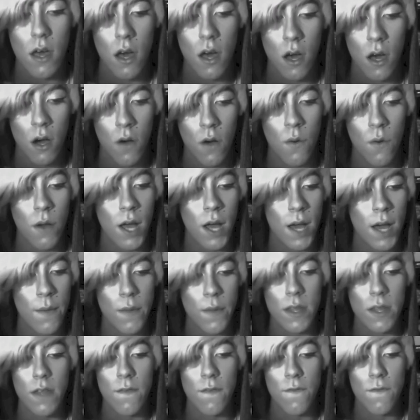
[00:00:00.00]
oh, well, I'm
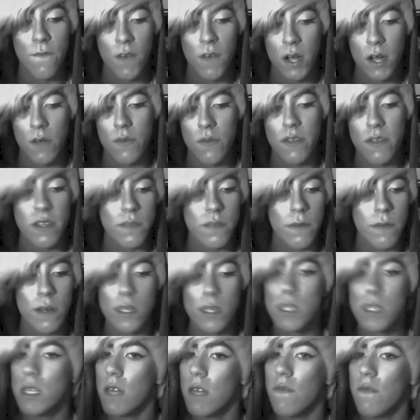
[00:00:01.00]
gonna fuck with this
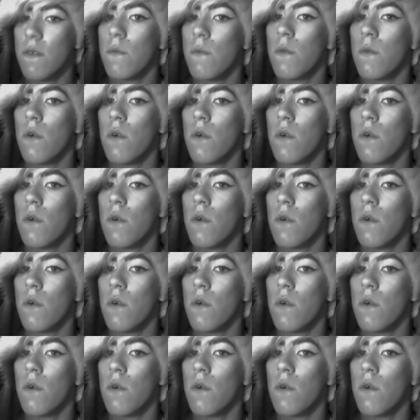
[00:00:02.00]
person even